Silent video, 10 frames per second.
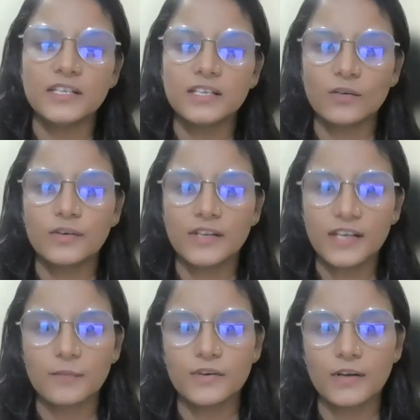I don't know
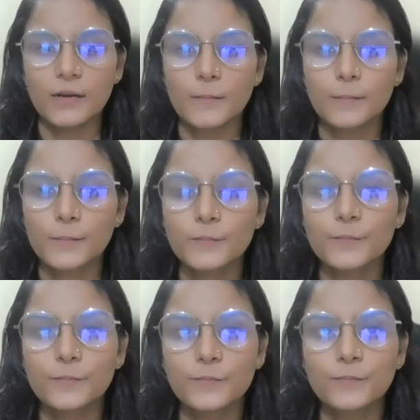I'm visible
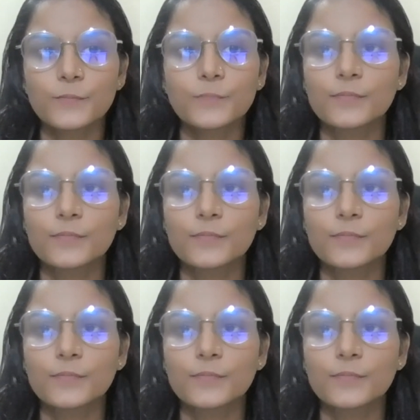or not.